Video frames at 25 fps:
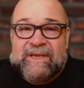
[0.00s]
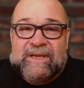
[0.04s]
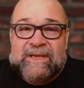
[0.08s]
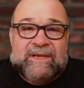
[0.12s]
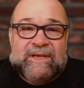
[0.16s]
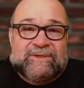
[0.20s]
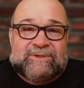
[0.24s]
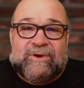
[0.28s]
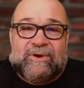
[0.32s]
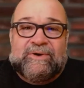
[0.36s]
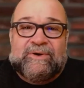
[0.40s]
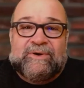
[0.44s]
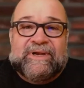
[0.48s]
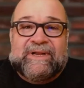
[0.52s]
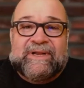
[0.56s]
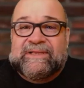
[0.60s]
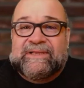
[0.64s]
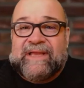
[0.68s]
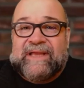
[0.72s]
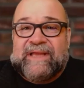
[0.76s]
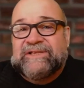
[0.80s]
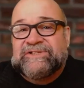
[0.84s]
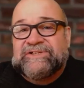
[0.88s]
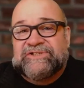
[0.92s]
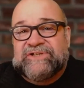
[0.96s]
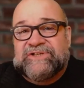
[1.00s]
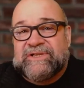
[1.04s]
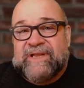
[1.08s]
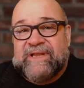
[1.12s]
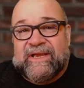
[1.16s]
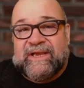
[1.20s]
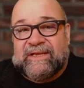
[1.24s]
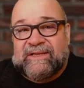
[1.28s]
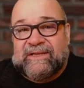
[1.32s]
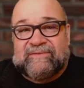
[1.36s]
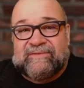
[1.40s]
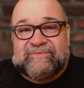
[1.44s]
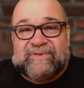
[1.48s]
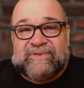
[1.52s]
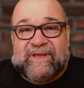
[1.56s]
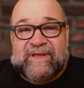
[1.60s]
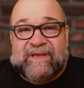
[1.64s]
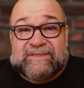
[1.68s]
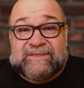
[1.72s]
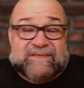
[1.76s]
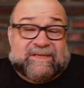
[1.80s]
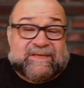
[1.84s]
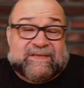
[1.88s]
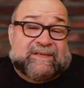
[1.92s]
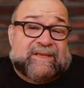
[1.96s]
Don't get attached to negative
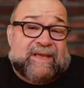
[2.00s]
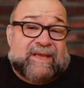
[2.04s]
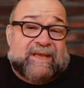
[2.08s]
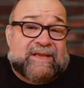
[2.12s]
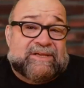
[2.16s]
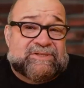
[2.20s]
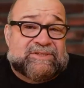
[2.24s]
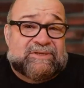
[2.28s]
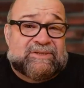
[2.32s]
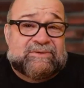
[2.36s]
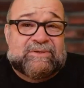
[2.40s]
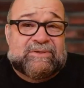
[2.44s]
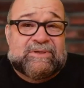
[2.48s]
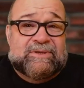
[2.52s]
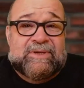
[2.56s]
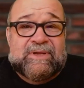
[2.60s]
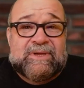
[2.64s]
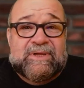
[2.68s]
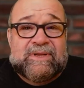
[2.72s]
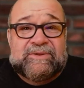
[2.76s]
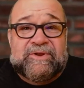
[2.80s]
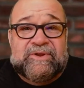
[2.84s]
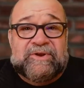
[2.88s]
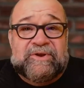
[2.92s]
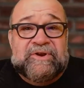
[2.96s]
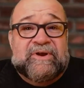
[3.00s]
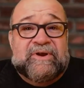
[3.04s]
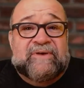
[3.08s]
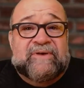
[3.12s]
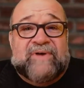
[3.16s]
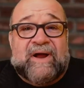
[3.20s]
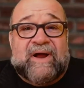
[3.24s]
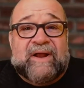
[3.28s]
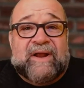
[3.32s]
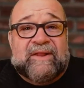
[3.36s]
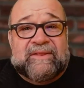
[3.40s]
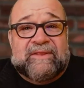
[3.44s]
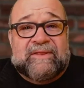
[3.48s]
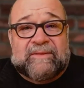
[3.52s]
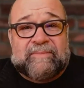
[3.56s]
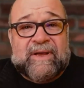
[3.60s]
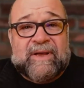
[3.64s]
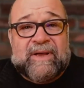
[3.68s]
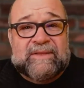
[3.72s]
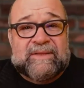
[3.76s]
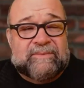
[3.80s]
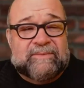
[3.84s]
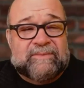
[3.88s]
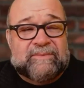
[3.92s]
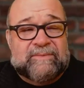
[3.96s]
things. Get attached to the nirvana, the
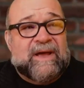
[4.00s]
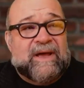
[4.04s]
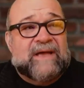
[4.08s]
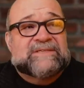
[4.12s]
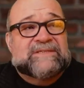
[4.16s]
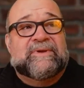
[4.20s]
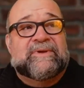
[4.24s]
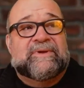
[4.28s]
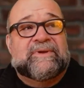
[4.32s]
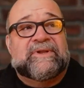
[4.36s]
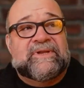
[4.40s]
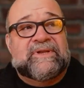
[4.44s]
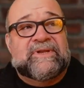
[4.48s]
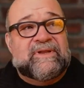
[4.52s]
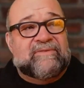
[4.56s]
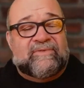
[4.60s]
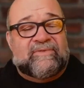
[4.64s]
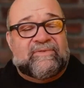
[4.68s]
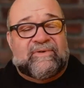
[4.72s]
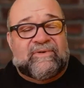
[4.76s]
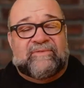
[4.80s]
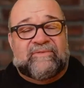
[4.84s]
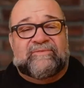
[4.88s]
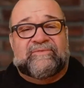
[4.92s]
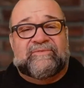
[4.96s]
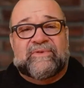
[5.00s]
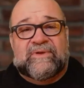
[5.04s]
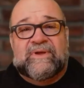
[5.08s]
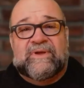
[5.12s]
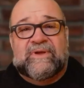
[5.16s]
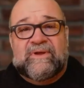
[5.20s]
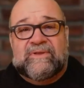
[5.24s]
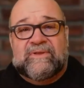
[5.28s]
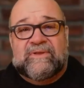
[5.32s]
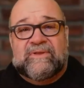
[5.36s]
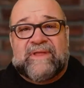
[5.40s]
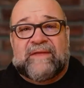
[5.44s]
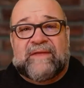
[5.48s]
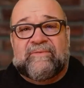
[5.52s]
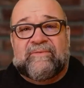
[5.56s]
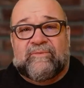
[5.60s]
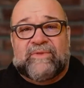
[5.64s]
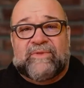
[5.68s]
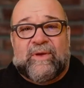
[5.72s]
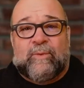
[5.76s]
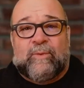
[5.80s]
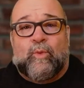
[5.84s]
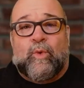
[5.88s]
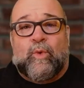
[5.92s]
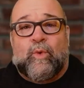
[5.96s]
possibility of
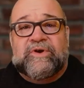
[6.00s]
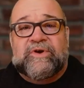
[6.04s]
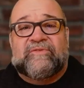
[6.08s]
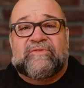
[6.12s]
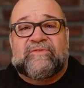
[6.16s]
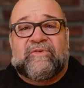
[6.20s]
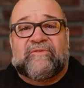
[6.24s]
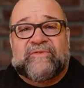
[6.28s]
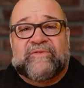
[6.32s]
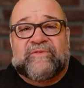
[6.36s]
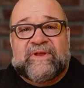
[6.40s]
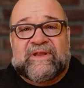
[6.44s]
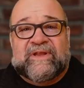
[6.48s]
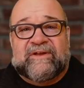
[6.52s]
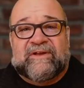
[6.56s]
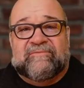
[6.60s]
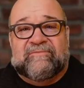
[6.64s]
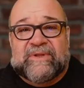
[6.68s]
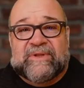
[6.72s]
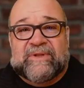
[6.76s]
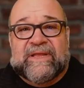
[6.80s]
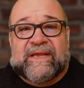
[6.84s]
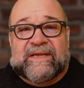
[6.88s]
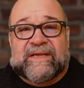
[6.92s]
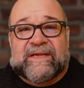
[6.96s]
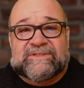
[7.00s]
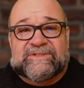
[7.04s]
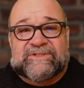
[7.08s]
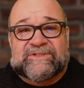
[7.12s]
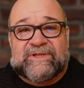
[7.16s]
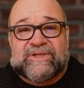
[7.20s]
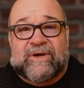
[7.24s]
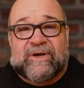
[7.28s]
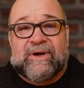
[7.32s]
that wonderful feeling of bliss.